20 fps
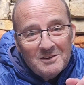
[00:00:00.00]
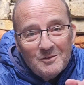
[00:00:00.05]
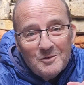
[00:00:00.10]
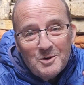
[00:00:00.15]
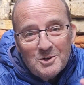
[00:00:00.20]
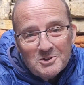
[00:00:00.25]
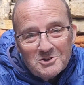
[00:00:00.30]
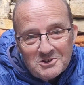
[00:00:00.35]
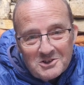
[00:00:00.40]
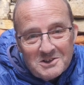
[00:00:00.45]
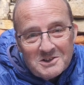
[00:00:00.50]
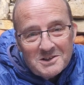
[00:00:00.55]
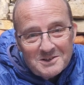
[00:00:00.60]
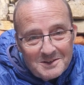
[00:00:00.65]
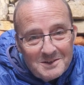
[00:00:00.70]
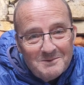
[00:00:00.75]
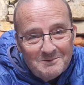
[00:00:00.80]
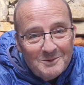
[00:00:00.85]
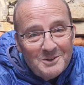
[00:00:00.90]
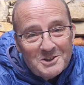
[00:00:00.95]
never watch this,
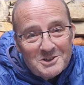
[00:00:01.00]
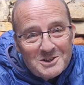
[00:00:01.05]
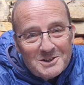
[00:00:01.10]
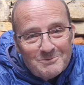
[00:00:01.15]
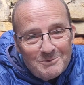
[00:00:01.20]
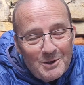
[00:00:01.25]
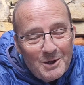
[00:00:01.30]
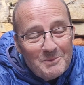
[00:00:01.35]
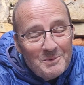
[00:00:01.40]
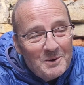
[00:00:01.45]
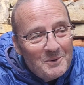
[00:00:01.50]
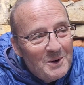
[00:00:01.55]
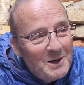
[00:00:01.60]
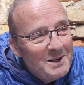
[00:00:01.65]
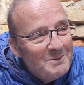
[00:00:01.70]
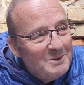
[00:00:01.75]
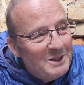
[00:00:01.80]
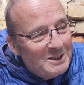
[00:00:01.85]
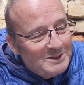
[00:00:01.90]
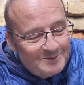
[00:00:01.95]
but this is blowing me
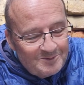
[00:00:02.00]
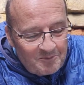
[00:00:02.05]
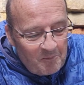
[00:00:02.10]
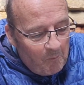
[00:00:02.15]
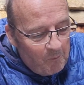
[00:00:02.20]
away, mate.